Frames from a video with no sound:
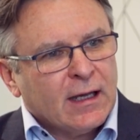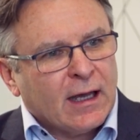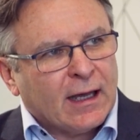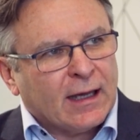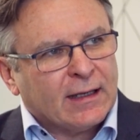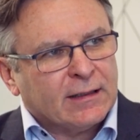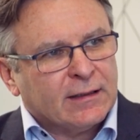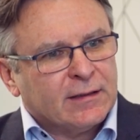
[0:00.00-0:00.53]

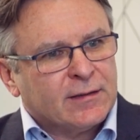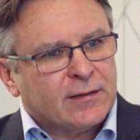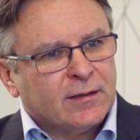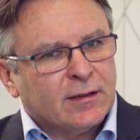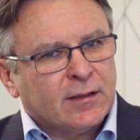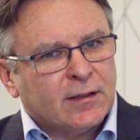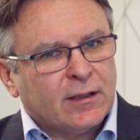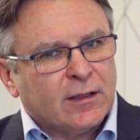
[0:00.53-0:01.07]
and
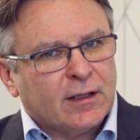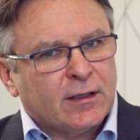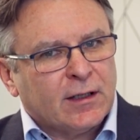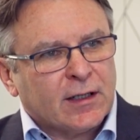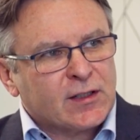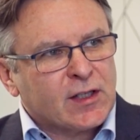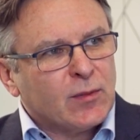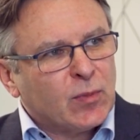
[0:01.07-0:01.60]

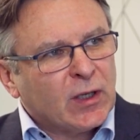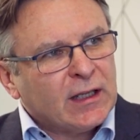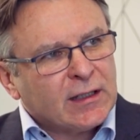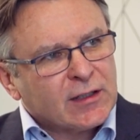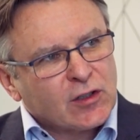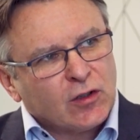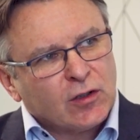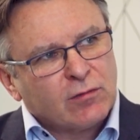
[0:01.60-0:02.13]
SAP
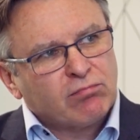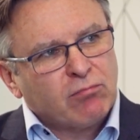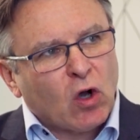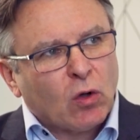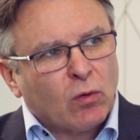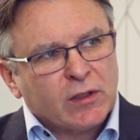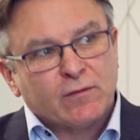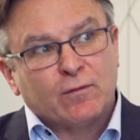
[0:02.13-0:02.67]
isn't
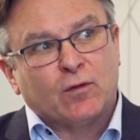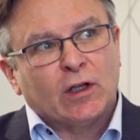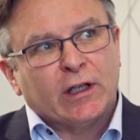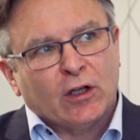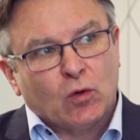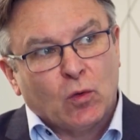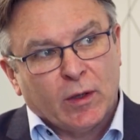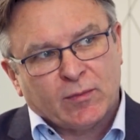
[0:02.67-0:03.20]
always fully
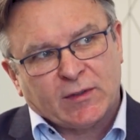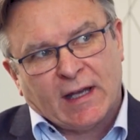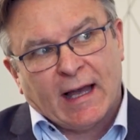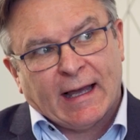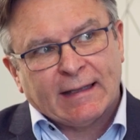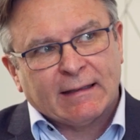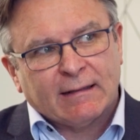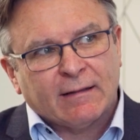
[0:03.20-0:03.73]
equipped to
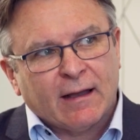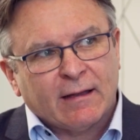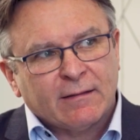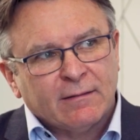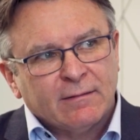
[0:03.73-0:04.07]
handle that.